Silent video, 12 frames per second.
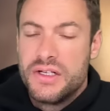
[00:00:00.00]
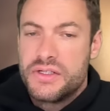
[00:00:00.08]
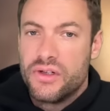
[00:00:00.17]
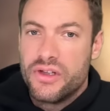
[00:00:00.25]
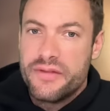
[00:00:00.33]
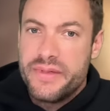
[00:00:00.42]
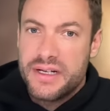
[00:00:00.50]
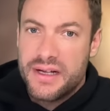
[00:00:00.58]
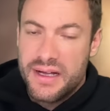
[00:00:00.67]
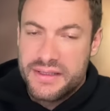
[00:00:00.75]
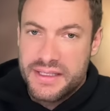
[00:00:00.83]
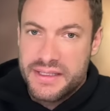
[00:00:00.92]
So a little bit of
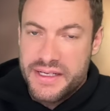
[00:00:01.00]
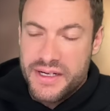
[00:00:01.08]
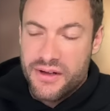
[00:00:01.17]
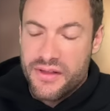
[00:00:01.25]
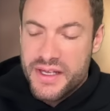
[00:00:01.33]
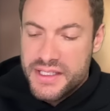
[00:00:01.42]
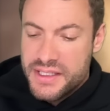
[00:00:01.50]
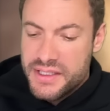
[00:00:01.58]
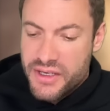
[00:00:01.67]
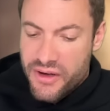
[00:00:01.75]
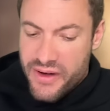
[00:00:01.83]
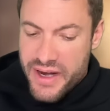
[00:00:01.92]
context here. This is
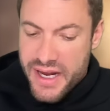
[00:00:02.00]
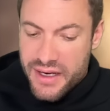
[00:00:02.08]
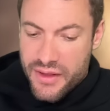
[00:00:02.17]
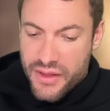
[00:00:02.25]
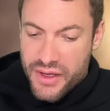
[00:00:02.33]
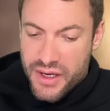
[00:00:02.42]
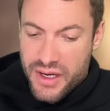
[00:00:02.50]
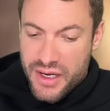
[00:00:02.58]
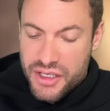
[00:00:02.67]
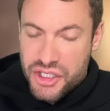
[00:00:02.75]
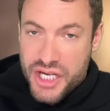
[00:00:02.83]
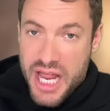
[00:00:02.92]
during the
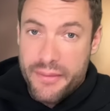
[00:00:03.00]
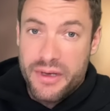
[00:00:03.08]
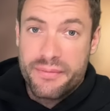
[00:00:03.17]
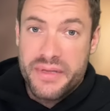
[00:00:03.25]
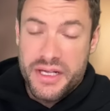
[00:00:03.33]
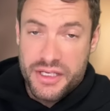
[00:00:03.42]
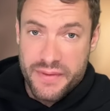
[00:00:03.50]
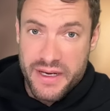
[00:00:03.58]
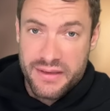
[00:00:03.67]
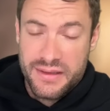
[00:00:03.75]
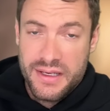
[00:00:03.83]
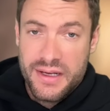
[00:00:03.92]
sham impeachment
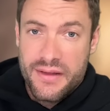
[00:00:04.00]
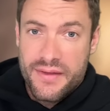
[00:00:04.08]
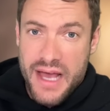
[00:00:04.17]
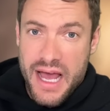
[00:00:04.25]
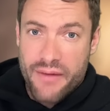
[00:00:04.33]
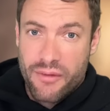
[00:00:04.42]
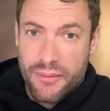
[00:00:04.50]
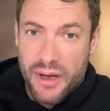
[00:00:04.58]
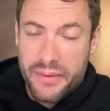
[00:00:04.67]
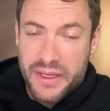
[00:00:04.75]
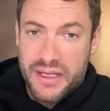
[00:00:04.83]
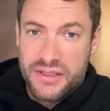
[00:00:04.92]
that
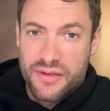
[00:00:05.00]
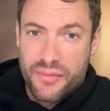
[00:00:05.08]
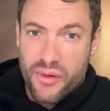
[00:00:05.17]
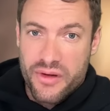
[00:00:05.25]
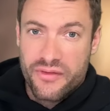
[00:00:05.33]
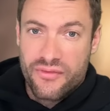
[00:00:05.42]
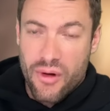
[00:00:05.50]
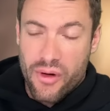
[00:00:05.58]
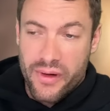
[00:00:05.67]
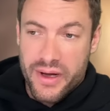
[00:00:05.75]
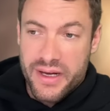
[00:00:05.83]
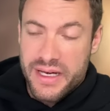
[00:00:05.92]
Republicans are putting
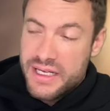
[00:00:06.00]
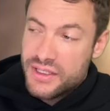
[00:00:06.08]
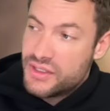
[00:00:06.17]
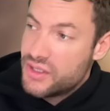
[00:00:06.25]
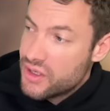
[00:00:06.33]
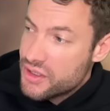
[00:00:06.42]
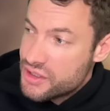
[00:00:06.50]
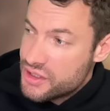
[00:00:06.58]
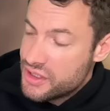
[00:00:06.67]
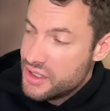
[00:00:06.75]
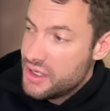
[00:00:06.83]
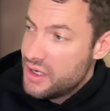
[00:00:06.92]
forward in search
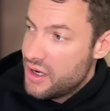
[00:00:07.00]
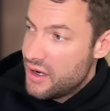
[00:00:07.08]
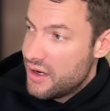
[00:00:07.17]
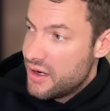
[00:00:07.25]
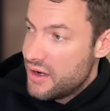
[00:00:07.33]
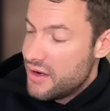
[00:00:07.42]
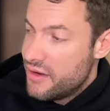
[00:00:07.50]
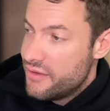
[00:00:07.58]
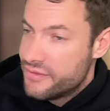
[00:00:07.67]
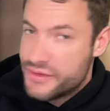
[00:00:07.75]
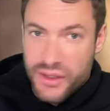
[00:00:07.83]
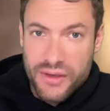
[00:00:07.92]

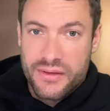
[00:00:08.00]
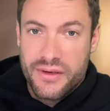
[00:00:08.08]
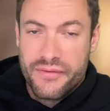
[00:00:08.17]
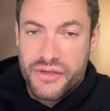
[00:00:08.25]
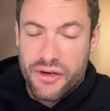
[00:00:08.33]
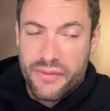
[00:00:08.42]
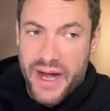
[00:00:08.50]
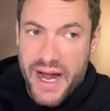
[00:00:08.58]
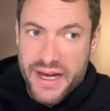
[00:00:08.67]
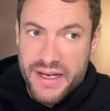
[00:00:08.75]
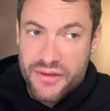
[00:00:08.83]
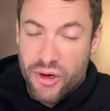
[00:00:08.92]
of dirt of Joe
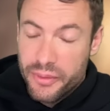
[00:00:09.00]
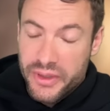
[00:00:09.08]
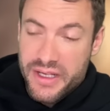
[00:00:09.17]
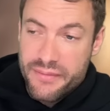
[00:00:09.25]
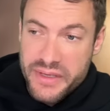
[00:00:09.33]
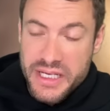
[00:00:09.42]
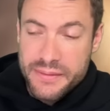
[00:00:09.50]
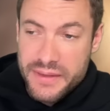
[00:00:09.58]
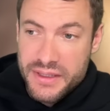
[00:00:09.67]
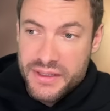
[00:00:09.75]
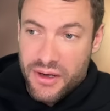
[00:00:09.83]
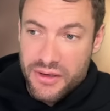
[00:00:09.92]
Biden. Normally,
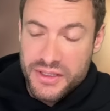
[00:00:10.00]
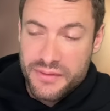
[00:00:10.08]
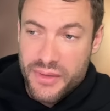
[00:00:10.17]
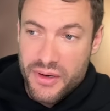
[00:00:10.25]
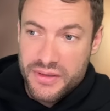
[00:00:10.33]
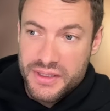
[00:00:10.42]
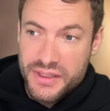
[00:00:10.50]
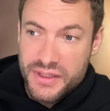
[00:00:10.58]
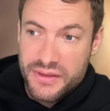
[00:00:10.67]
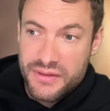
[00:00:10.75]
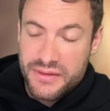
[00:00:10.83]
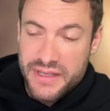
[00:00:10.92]
impeachments are supposed
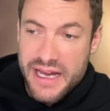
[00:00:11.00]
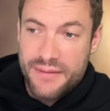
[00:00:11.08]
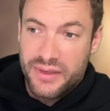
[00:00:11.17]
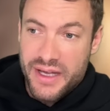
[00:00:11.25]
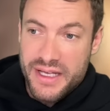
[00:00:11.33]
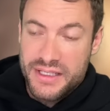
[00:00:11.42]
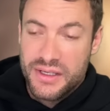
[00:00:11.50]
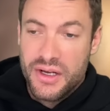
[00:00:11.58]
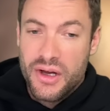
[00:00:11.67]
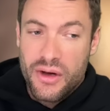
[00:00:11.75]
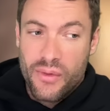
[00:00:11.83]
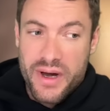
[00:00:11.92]
to take place
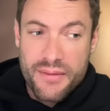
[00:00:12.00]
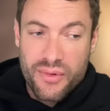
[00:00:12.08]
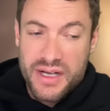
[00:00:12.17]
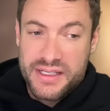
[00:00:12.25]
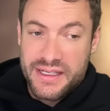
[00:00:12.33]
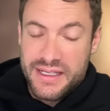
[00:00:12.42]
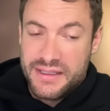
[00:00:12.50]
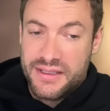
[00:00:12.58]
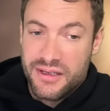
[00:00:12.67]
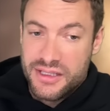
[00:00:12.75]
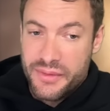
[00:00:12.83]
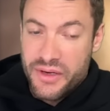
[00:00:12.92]
when a president has
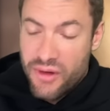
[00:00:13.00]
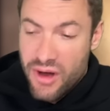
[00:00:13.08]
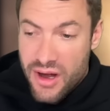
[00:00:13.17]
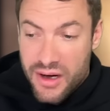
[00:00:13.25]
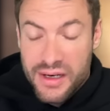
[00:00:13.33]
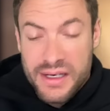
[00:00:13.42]
done something wrong.